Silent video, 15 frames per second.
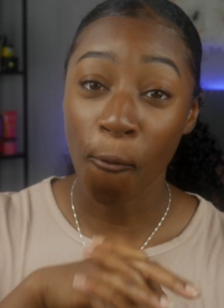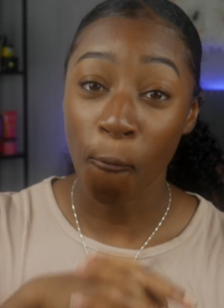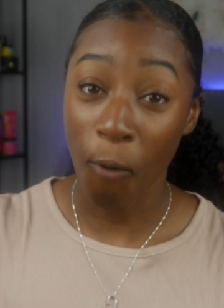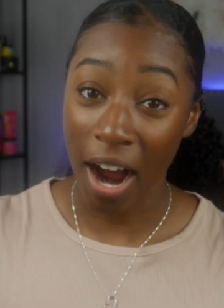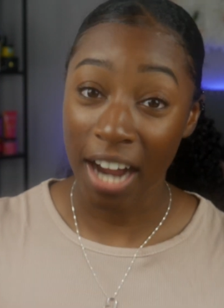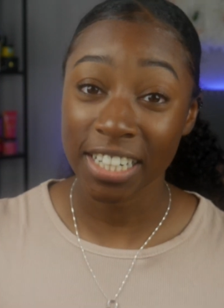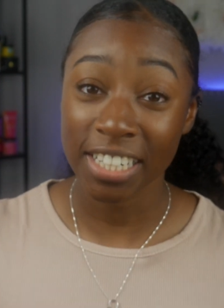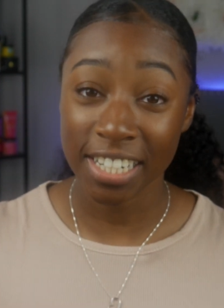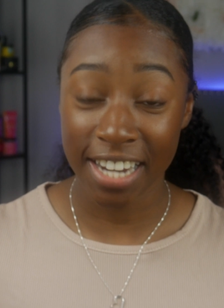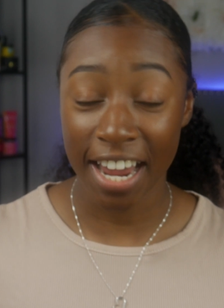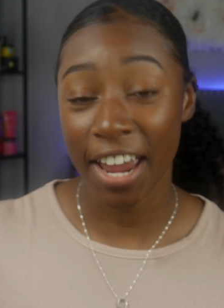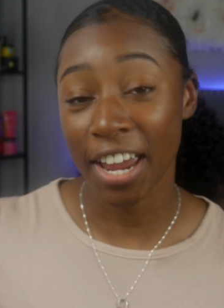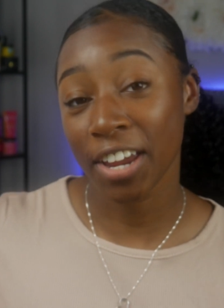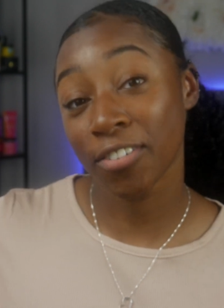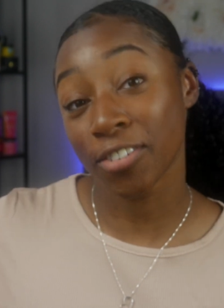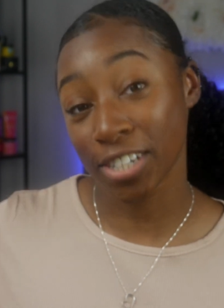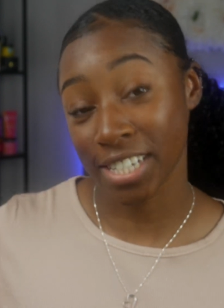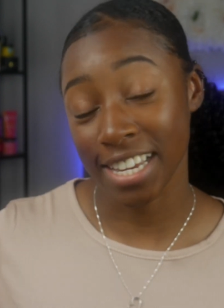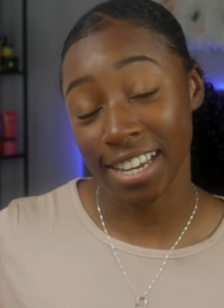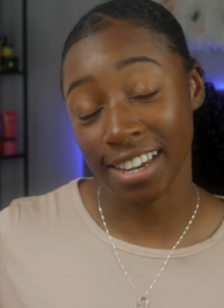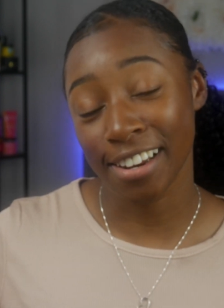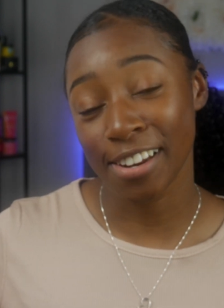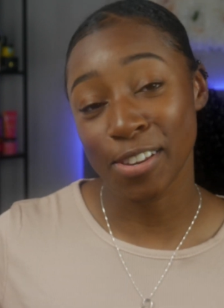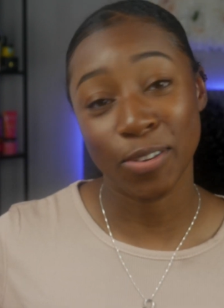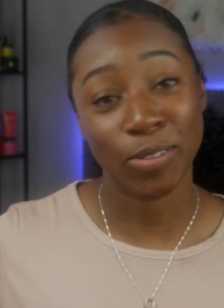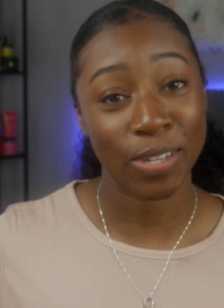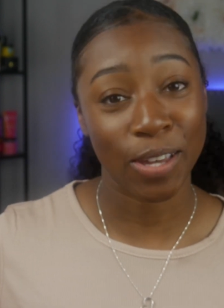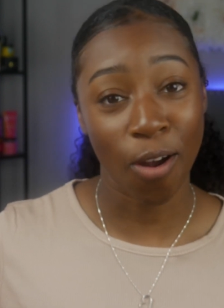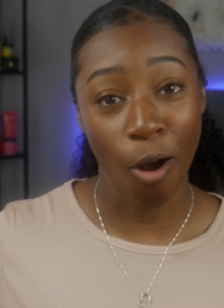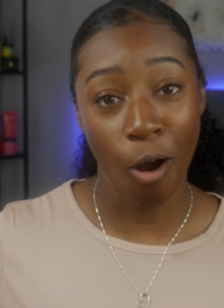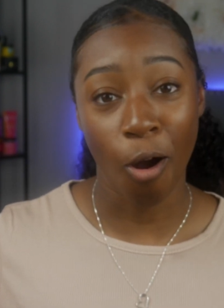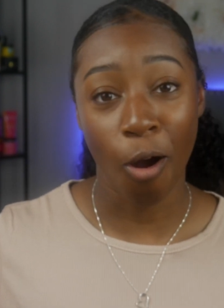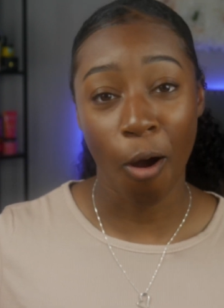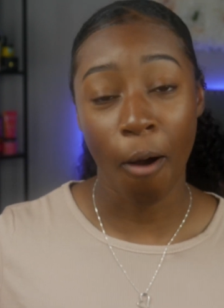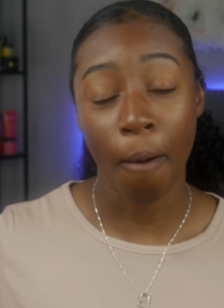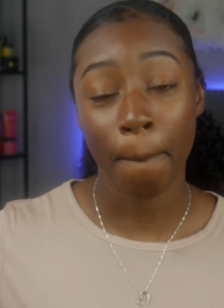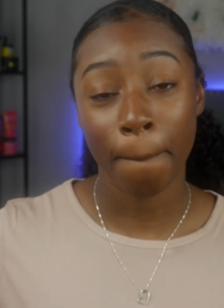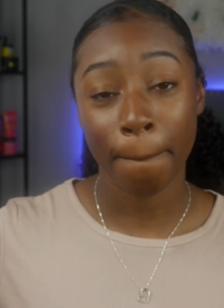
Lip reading: wash day routine using all